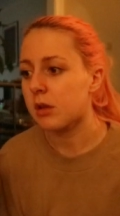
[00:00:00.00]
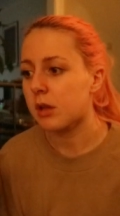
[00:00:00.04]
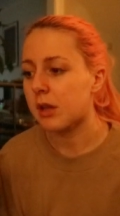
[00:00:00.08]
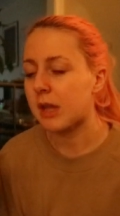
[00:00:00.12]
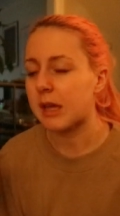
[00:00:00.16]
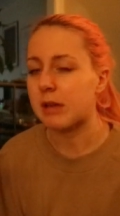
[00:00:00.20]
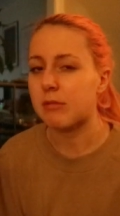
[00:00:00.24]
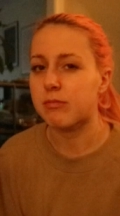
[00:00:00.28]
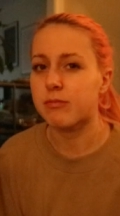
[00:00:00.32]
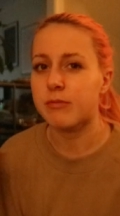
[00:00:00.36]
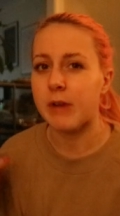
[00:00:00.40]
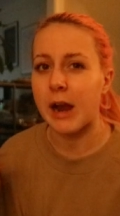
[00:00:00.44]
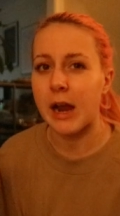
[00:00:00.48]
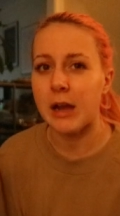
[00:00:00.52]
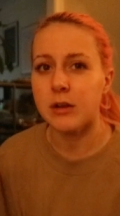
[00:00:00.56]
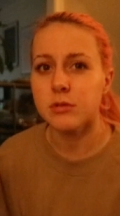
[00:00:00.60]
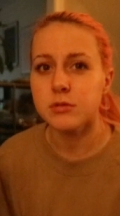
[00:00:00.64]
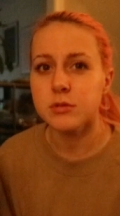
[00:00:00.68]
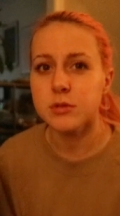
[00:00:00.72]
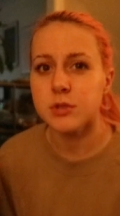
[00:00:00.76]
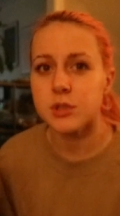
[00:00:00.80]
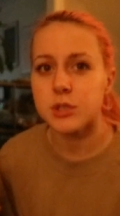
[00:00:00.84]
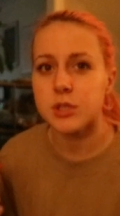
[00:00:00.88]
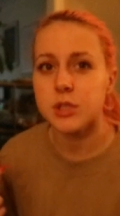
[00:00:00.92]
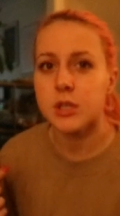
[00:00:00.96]
like
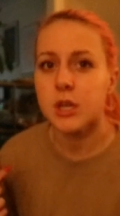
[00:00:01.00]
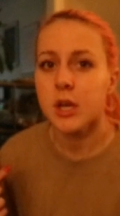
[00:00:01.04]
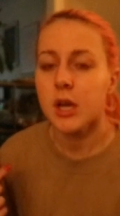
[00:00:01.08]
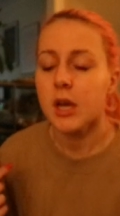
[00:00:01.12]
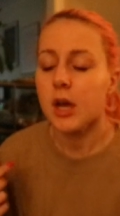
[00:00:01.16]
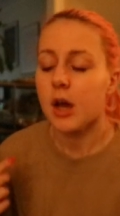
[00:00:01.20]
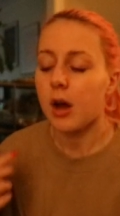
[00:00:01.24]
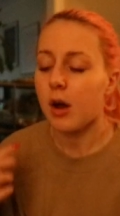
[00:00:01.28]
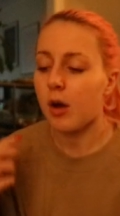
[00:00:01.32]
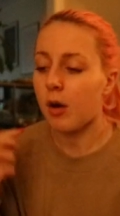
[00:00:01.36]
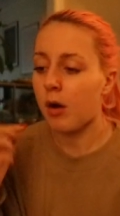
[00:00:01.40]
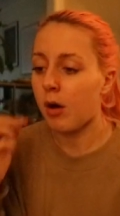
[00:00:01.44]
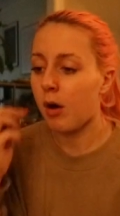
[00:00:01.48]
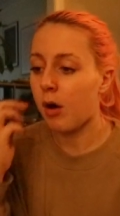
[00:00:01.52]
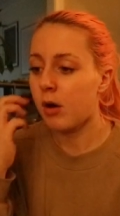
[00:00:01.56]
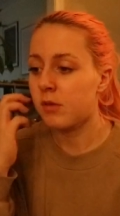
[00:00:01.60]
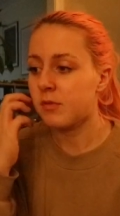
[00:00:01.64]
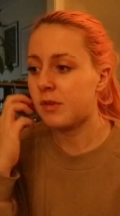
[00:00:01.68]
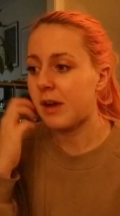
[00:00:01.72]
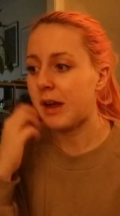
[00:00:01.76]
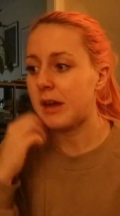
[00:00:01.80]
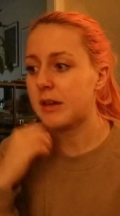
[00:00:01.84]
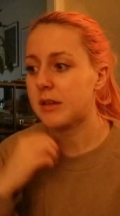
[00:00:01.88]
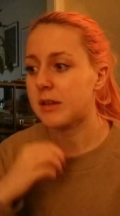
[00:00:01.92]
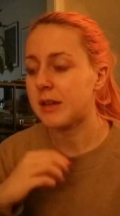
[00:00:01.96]
round
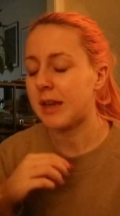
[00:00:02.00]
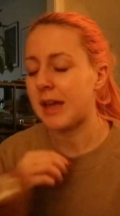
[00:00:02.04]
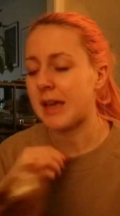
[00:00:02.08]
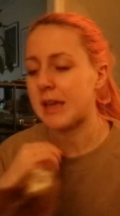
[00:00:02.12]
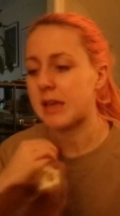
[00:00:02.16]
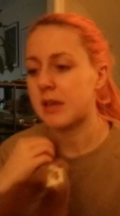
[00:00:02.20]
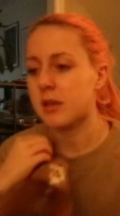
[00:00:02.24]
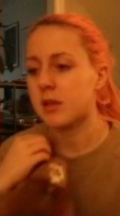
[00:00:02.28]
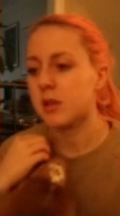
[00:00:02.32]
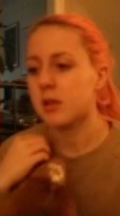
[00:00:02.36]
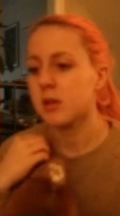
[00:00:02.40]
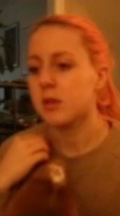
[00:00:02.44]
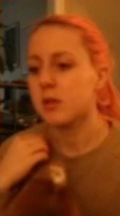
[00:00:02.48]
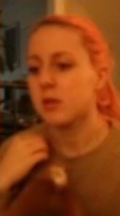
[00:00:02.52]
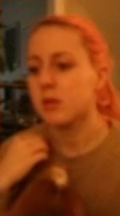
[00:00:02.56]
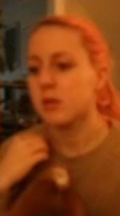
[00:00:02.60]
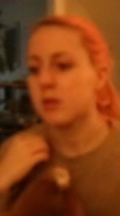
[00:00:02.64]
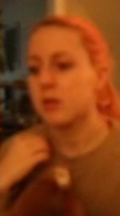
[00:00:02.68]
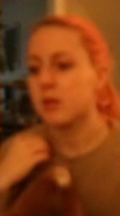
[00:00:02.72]
of like,